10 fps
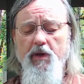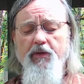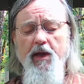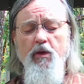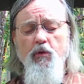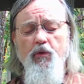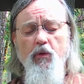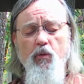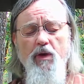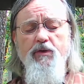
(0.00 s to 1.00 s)
We thank you for
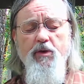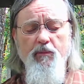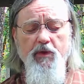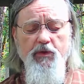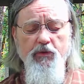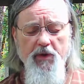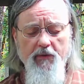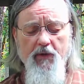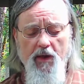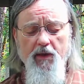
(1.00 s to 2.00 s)
the wisdom that you
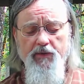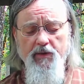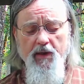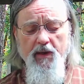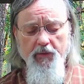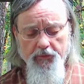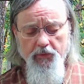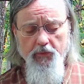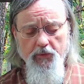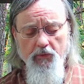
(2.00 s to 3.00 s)
give us
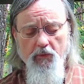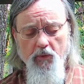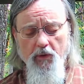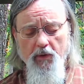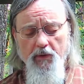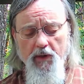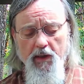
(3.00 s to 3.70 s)
through your word.